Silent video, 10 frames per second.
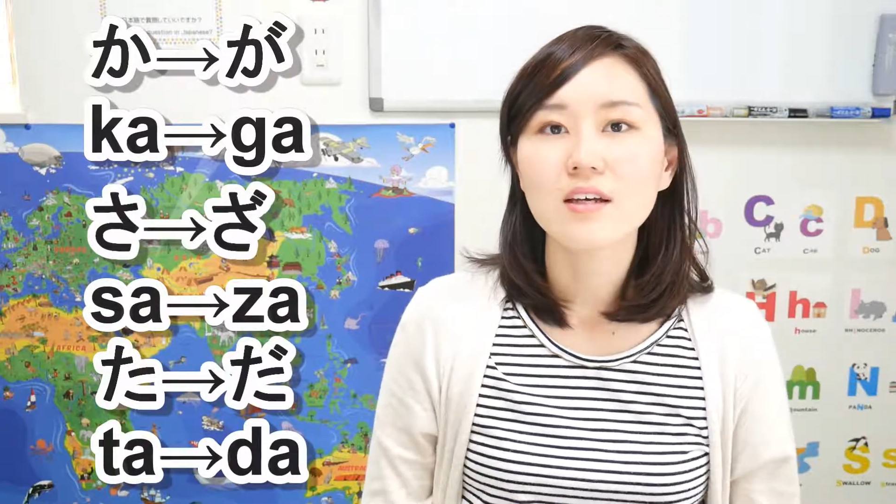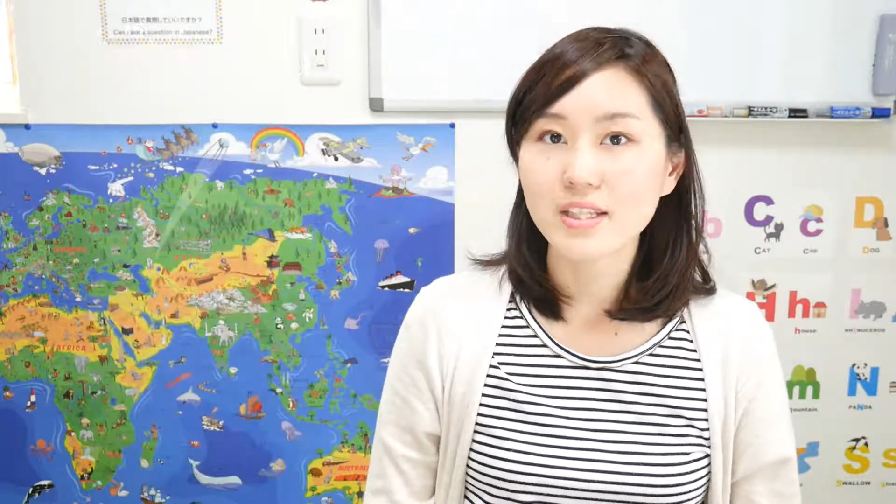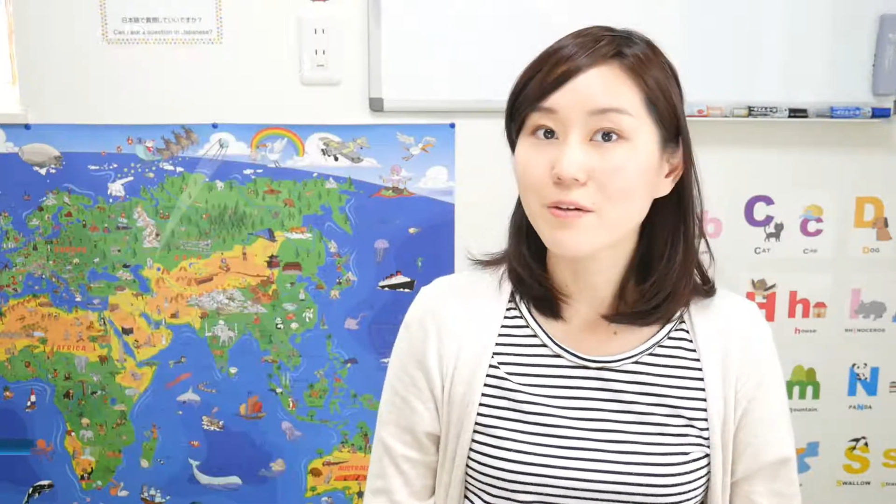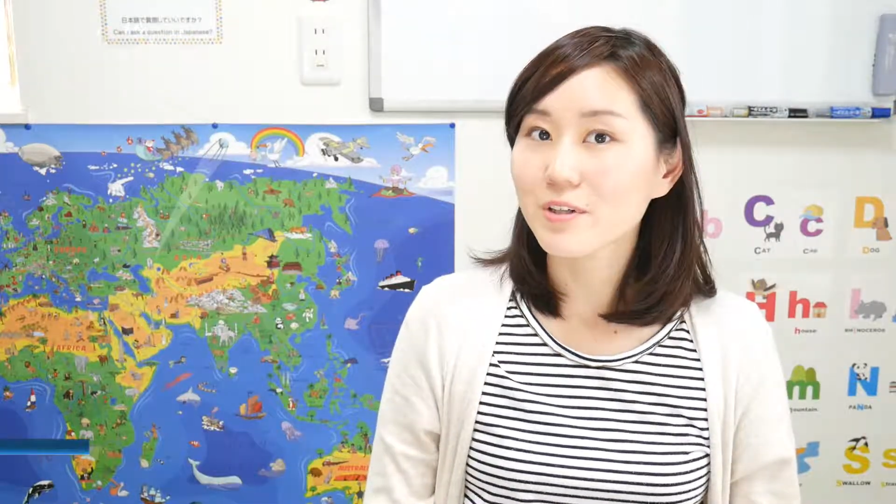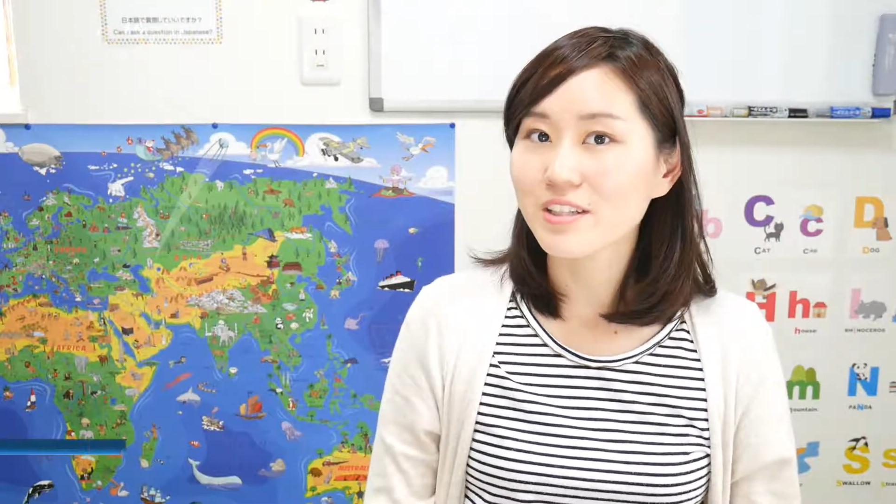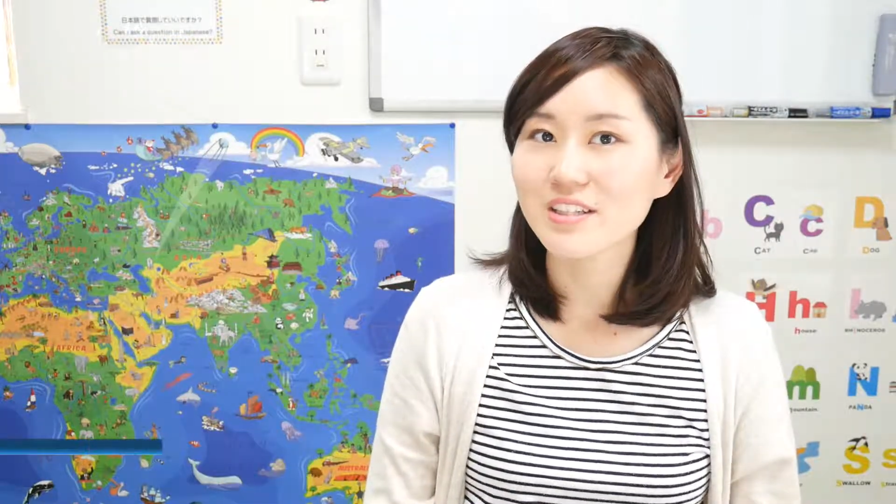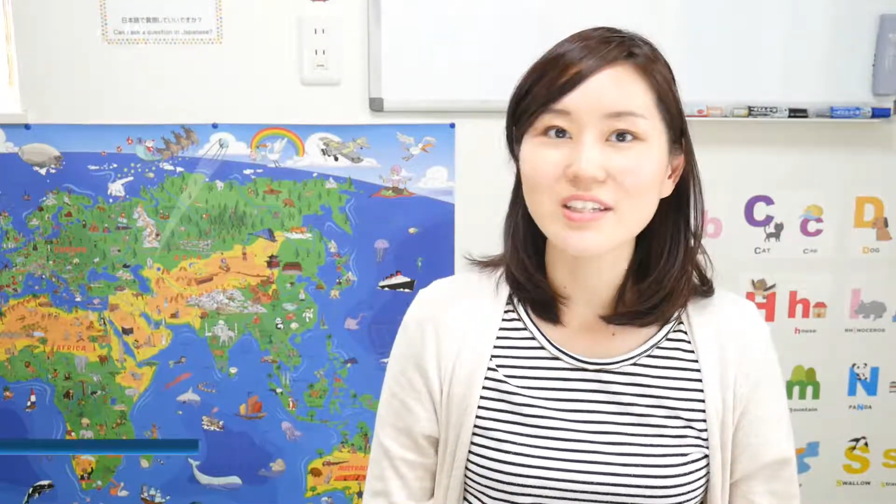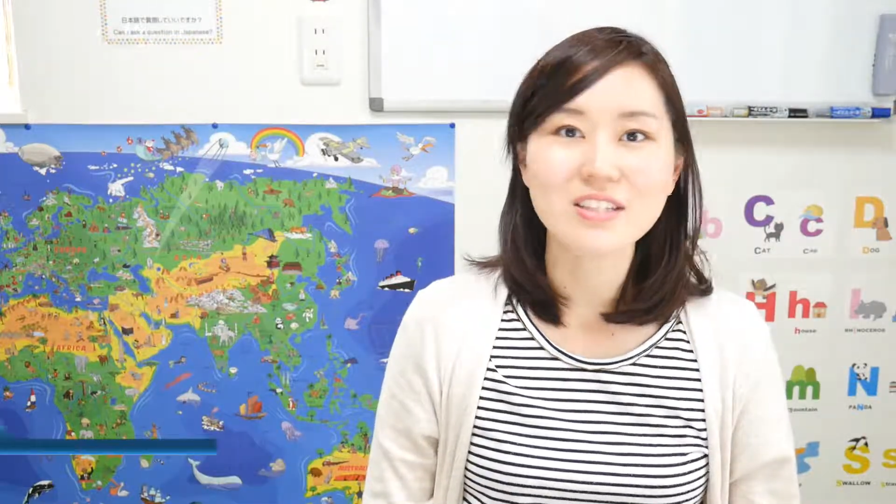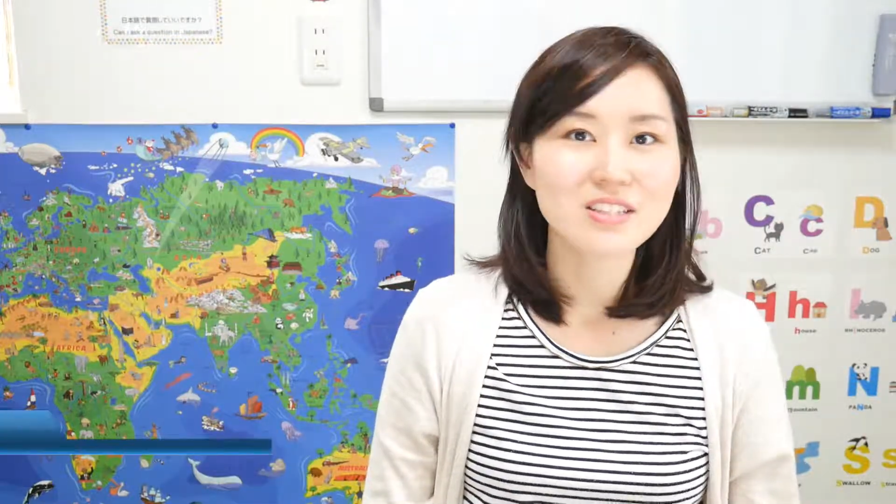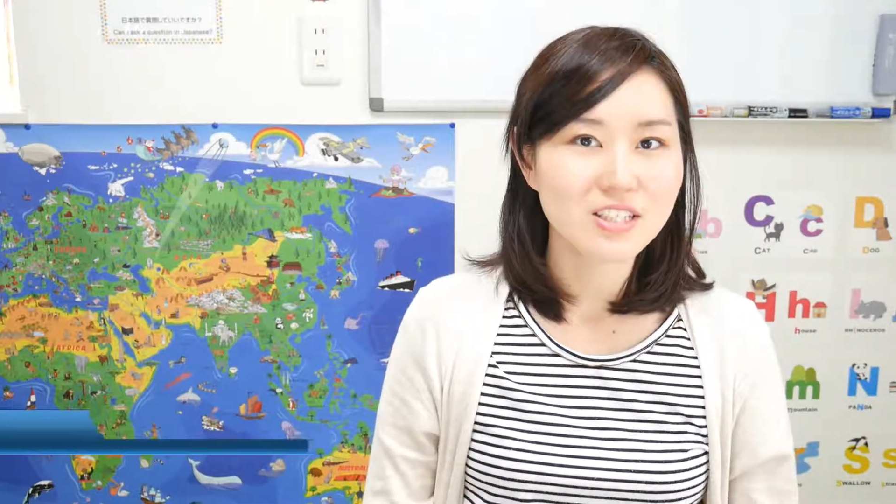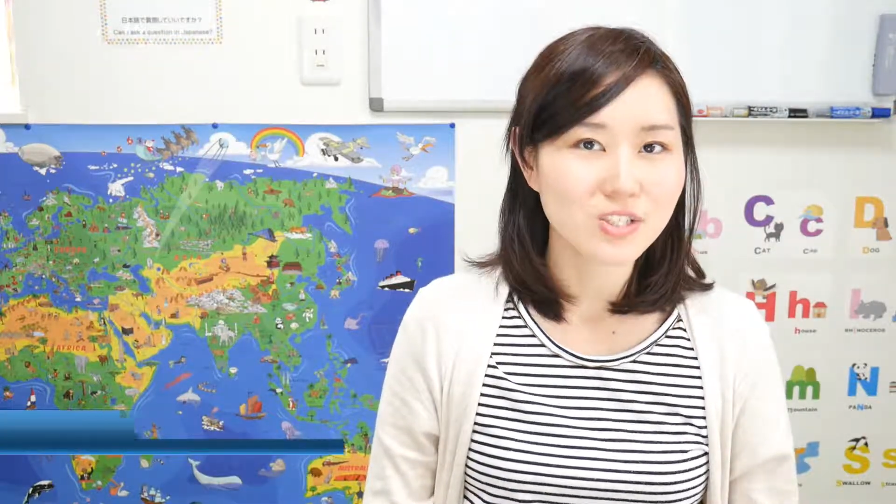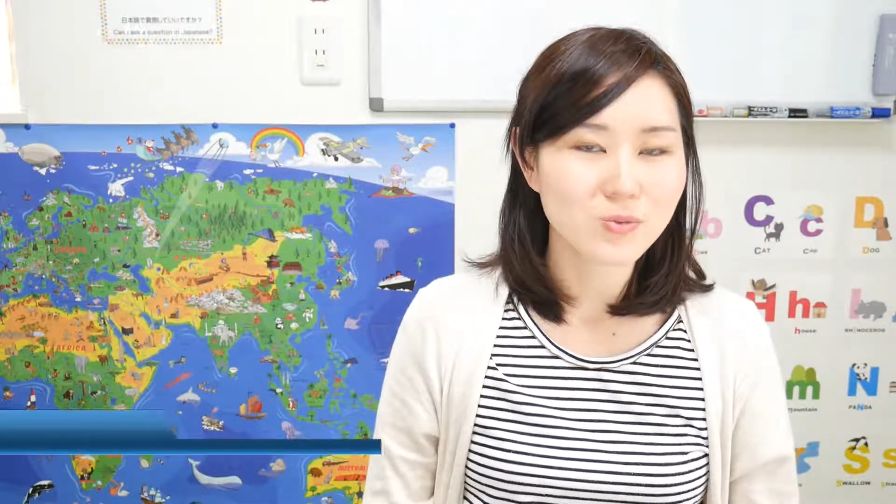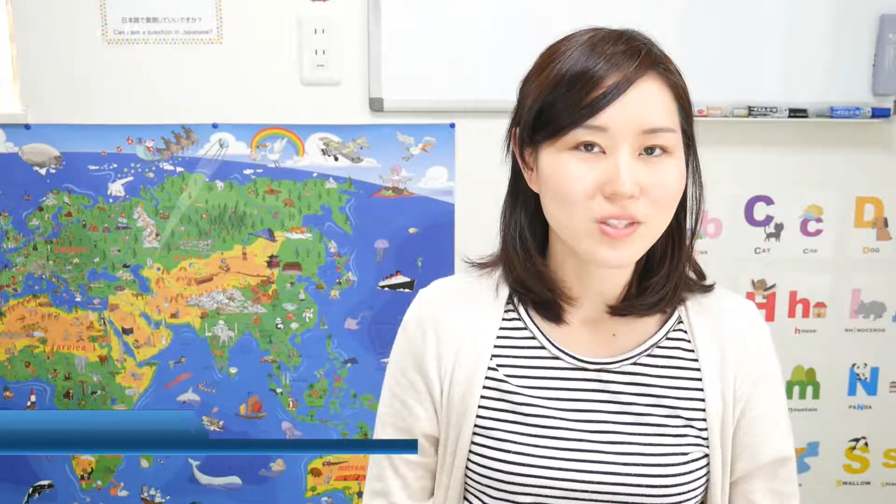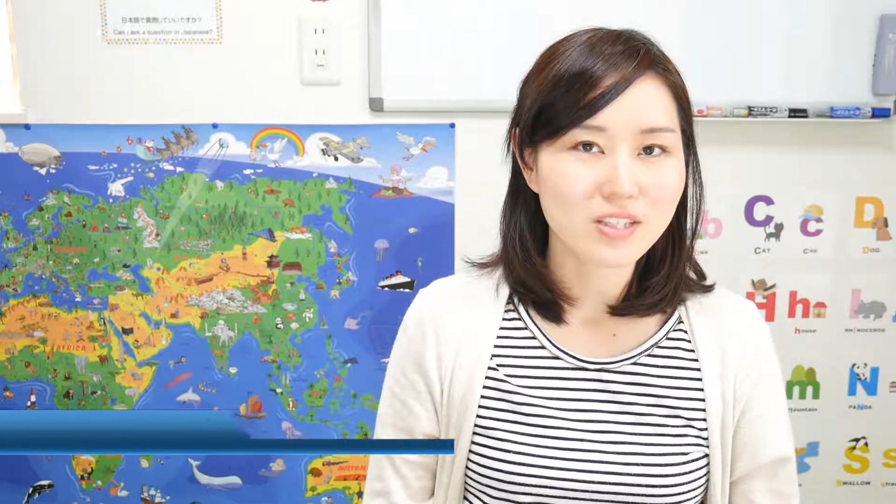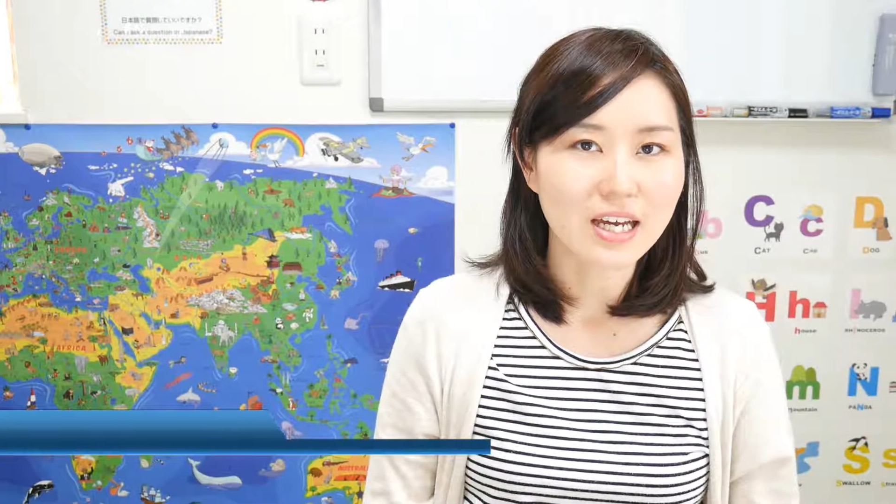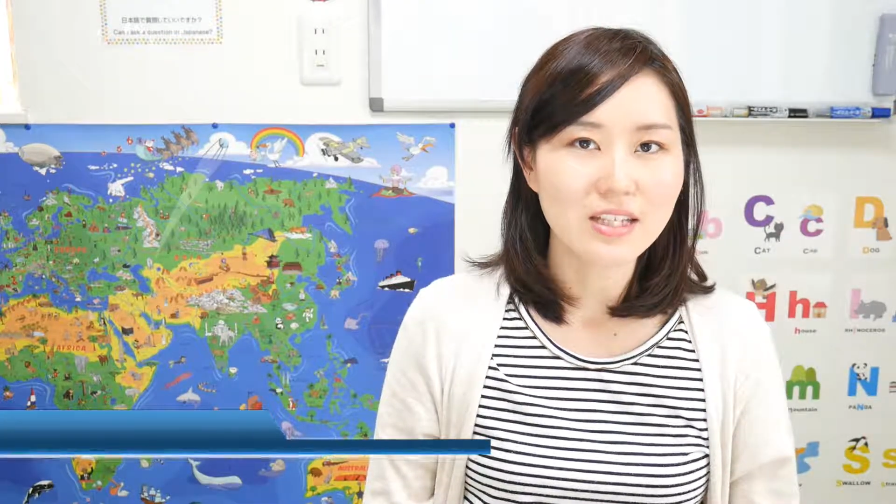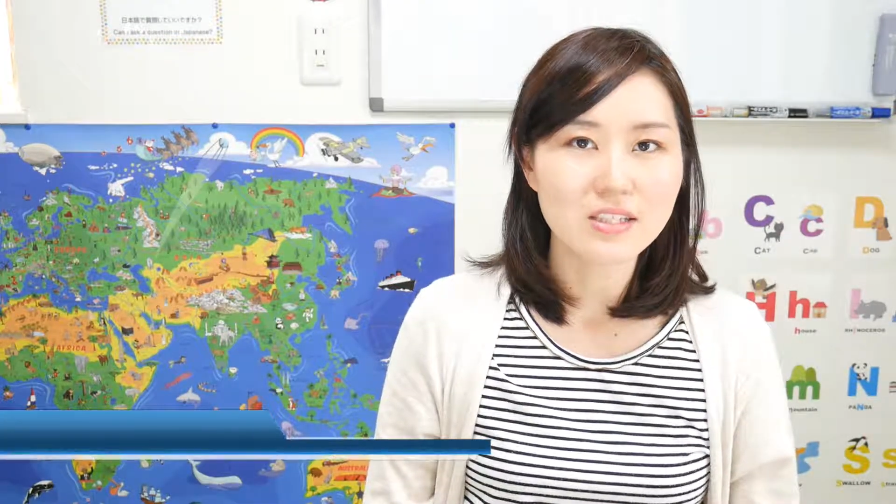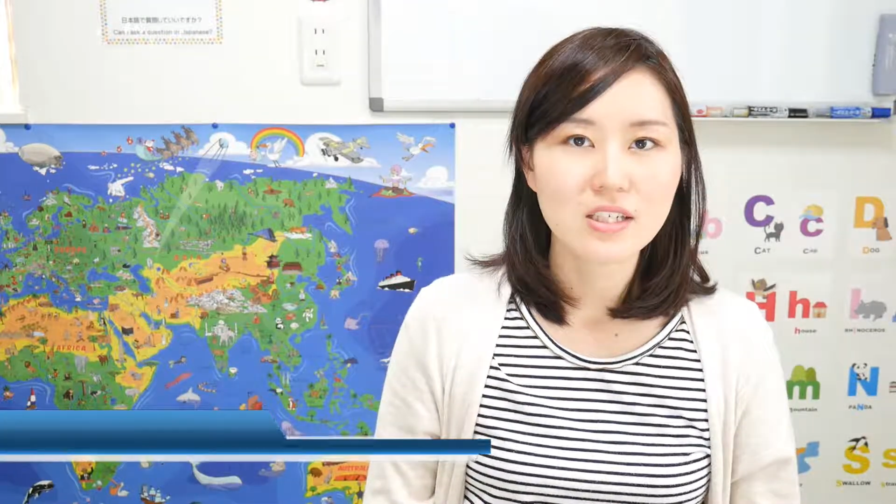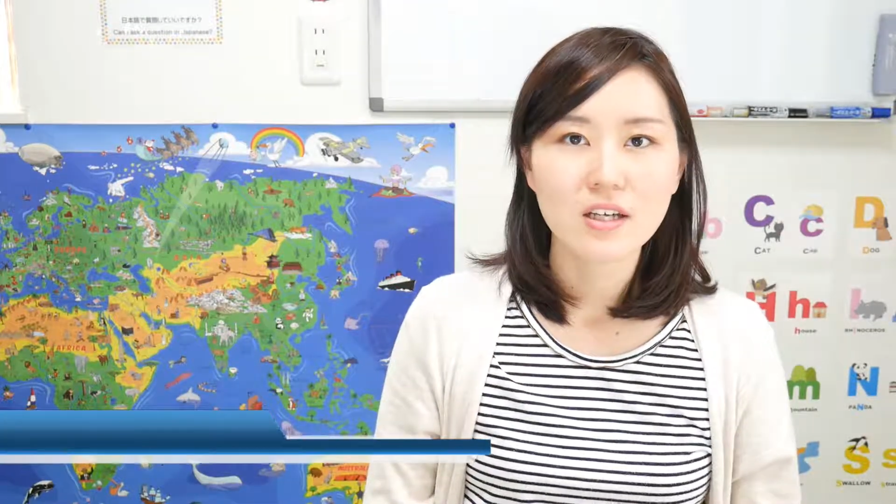Now we're going to continue with that.